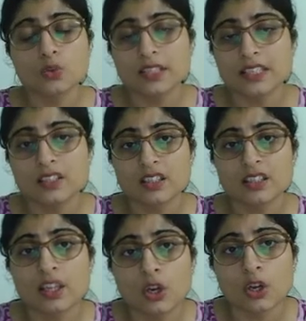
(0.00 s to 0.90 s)

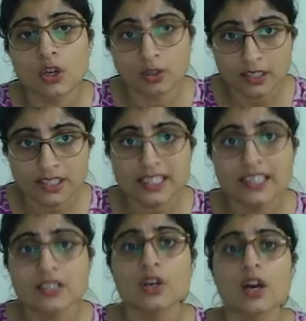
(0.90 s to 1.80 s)
censor the
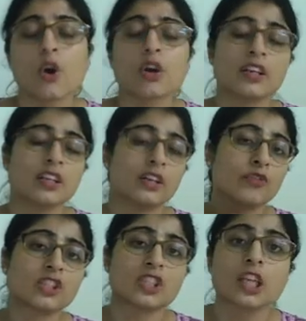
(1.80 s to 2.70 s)
content or under
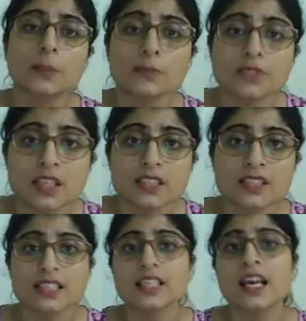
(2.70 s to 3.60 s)
which
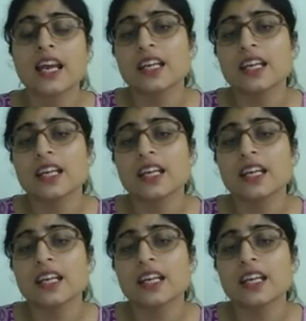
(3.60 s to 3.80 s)
circumstances